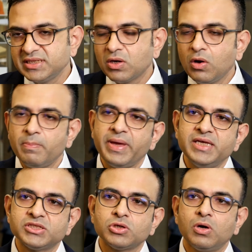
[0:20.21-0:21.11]
These are all
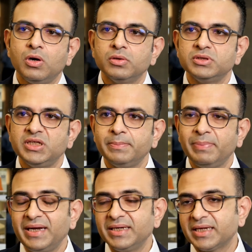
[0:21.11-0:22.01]
based on the
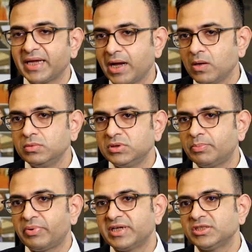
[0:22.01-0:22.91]
platelet count,
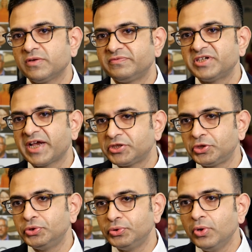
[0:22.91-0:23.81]
the presence of J A K
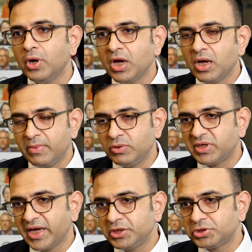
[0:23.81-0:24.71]
two
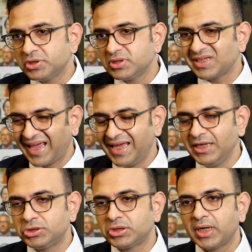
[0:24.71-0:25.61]
mutations,
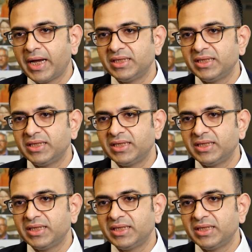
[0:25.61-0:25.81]
age,